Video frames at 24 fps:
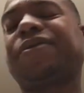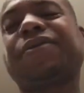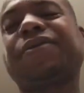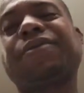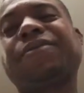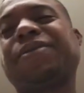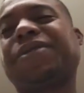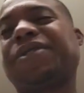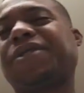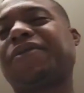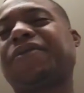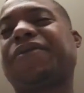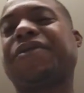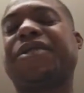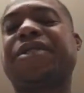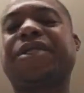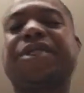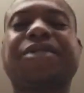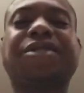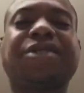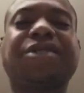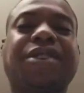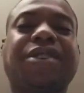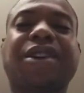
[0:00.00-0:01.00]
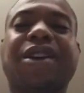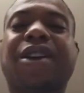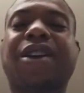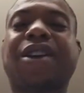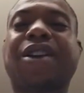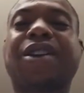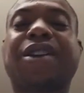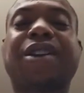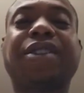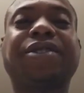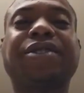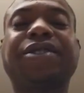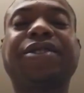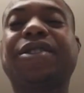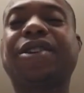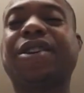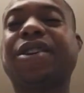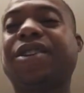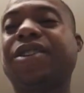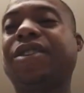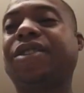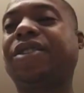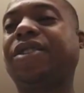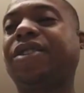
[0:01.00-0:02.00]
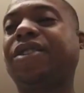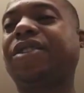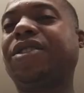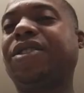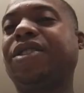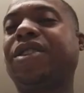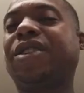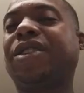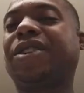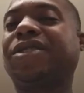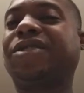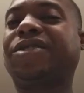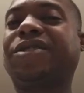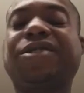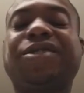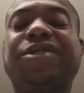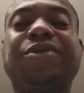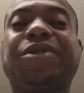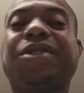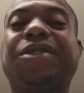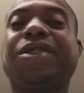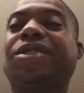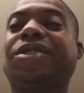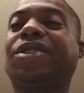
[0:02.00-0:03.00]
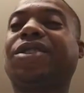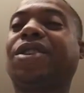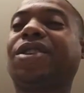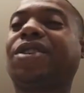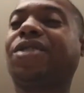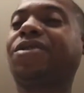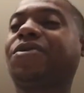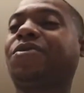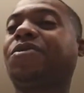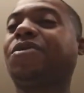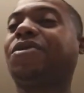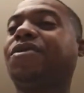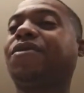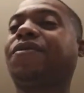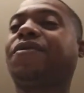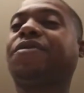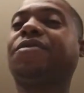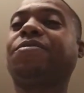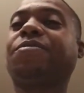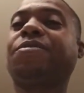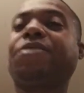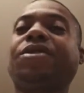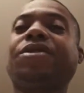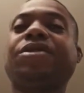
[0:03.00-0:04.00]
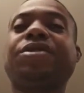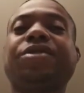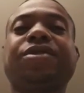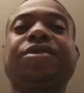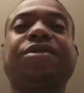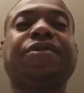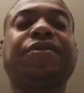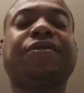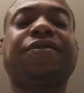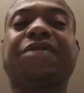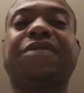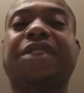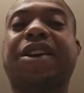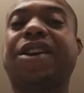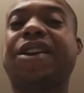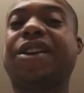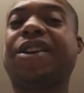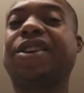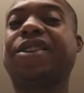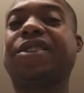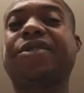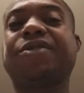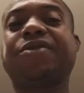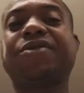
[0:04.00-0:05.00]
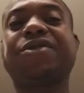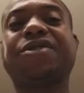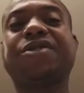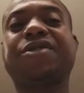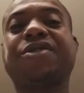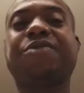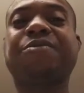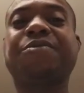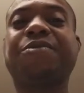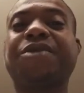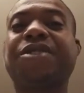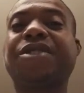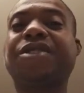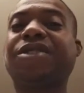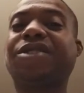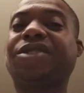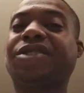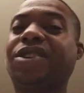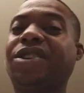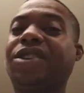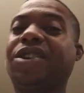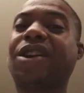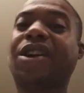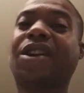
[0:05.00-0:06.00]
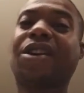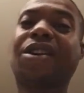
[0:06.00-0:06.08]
She fucking she can have that today. Cause she'll do anything in the world for me. If she ain't get no show money, she got